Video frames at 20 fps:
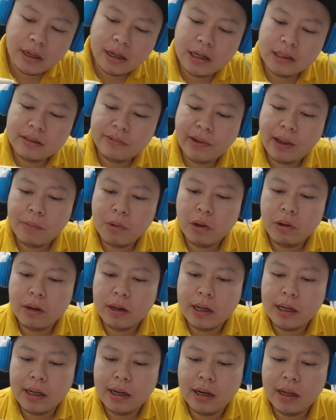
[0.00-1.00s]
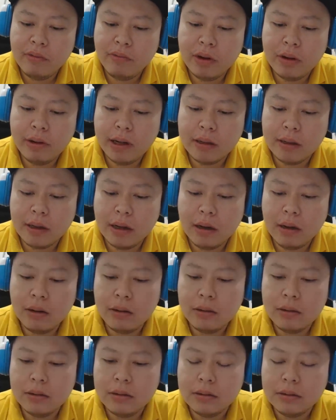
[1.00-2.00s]
It is February eleventh right
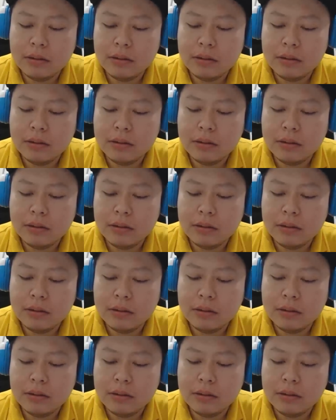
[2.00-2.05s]
now.